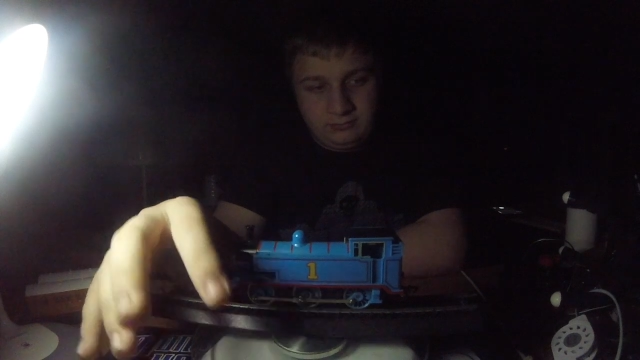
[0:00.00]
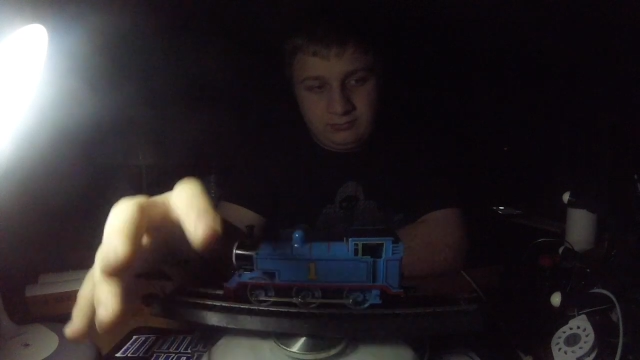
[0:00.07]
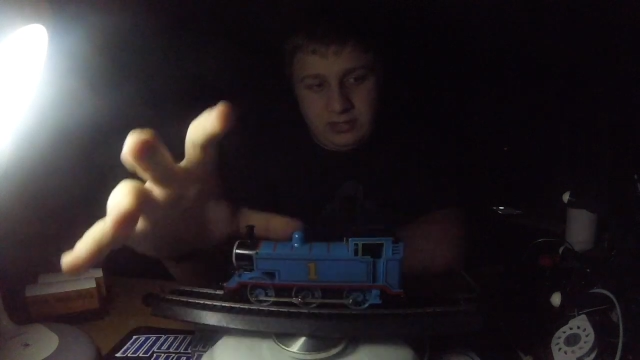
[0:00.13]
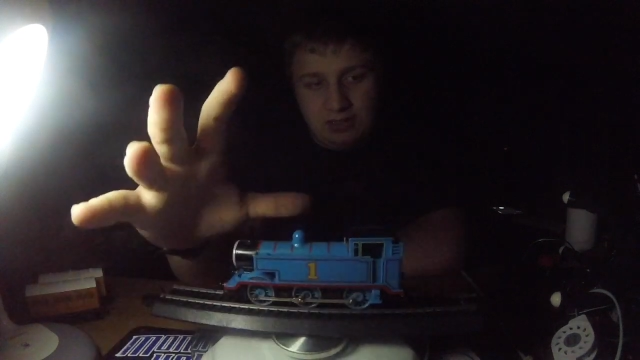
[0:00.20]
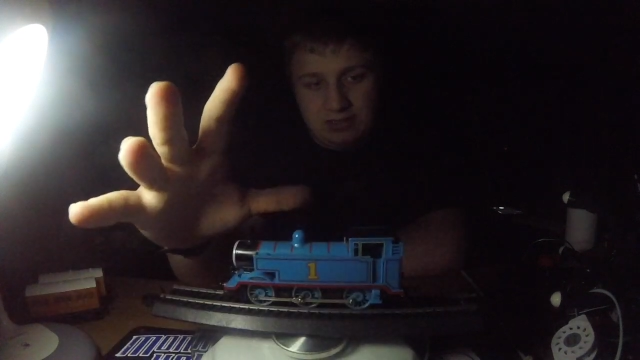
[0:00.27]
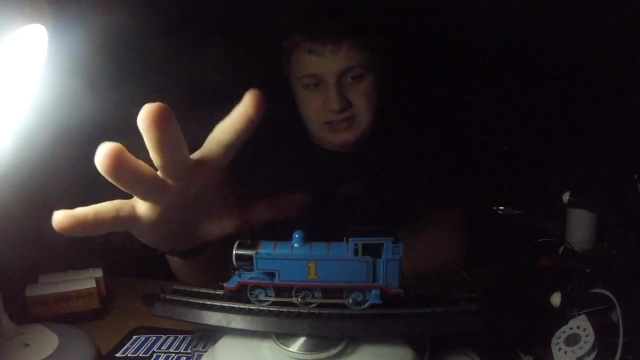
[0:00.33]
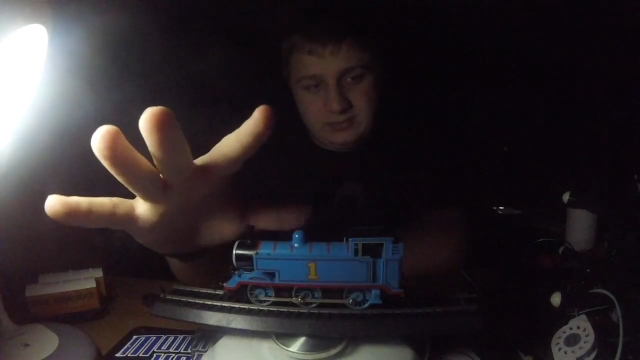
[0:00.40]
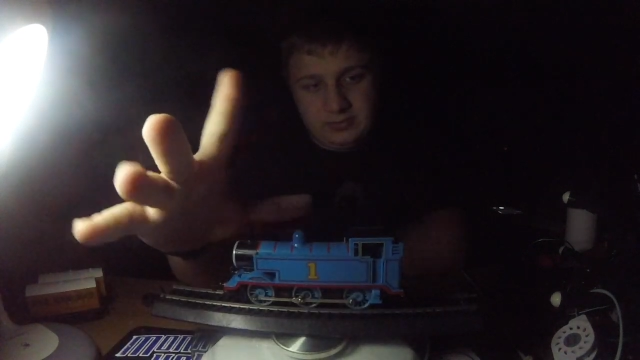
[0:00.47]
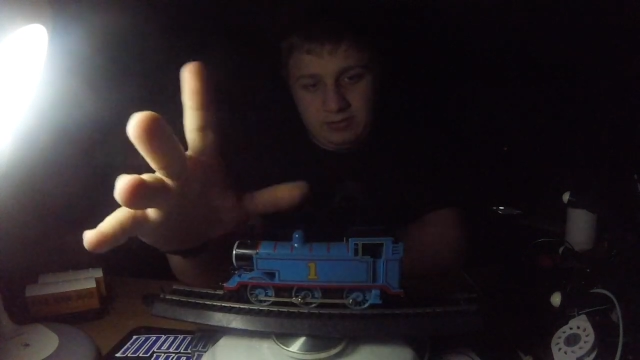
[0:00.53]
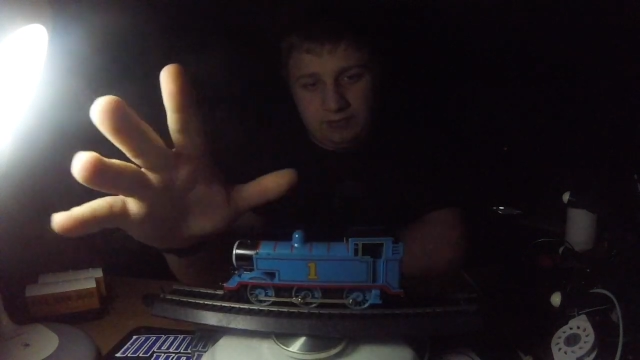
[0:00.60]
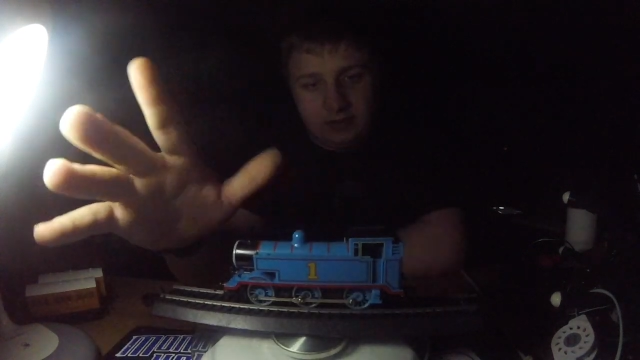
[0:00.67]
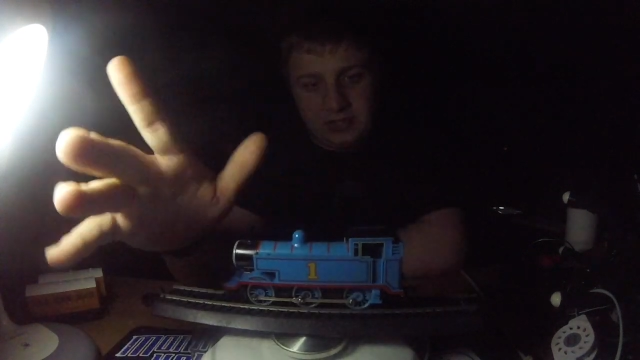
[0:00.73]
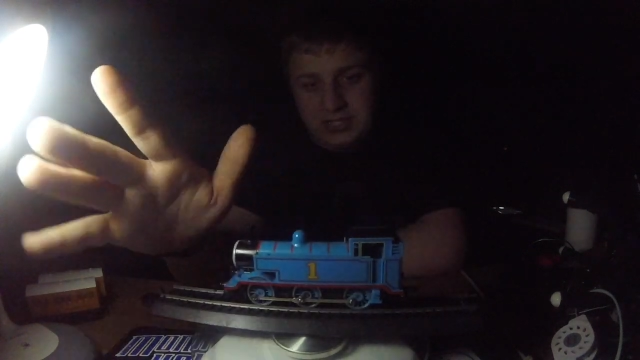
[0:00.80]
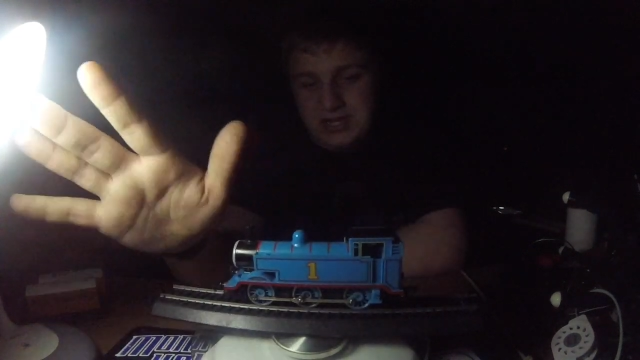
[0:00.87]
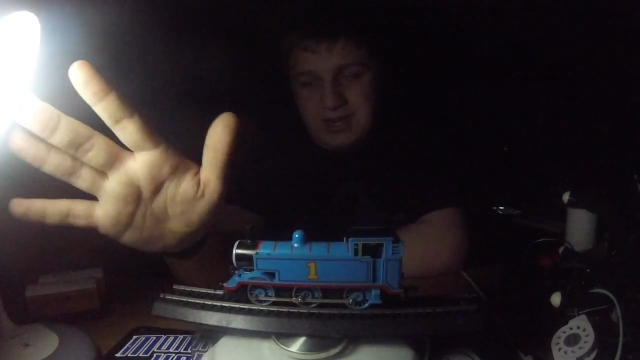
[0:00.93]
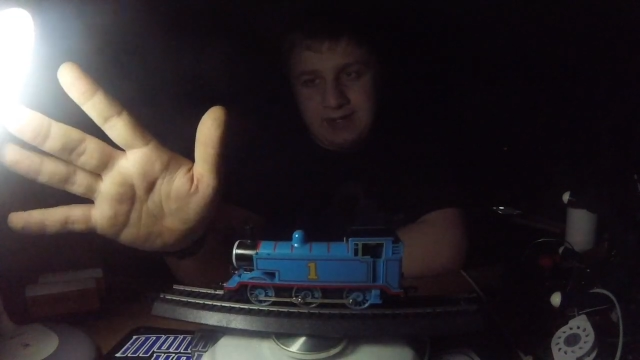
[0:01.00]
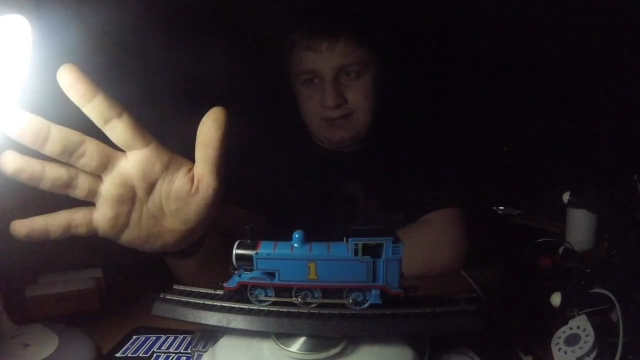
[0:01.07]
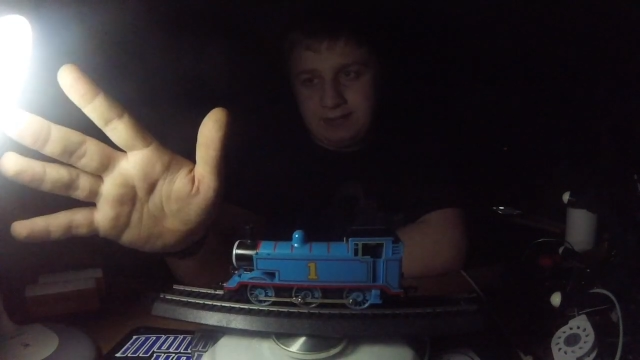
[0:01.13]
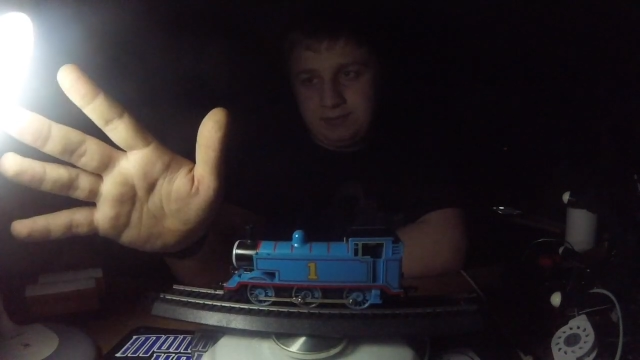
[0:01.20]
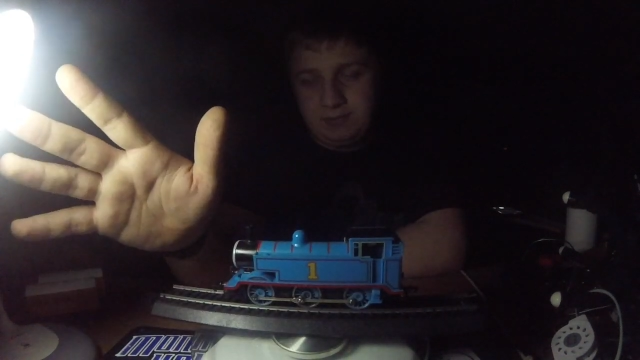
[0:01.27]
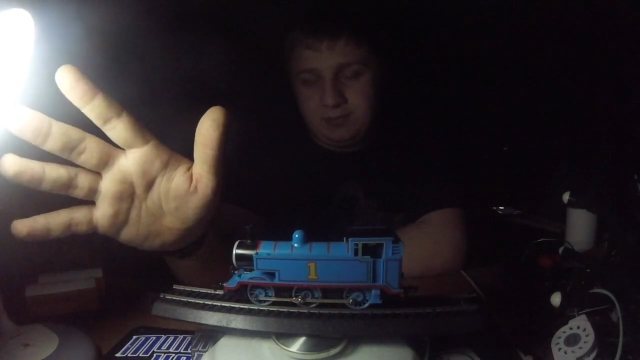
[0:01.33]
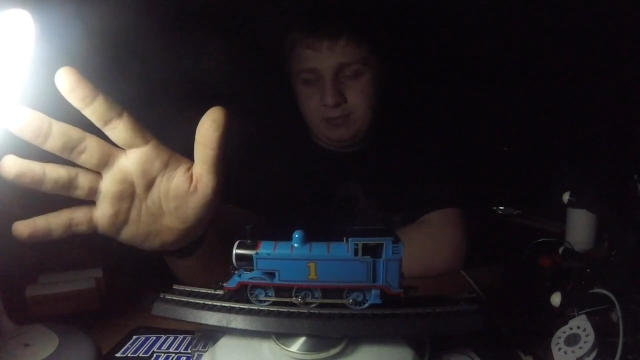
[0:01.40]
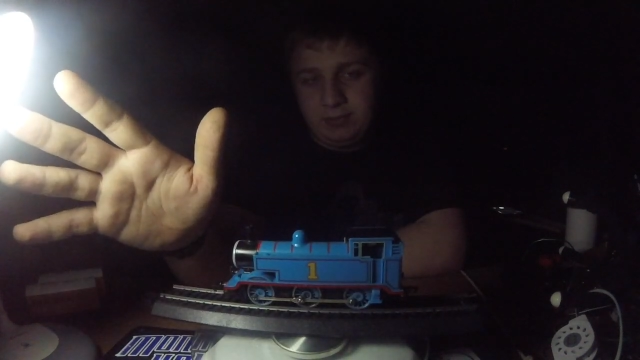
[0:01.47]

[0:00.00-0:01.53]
Possibly for a chassis review.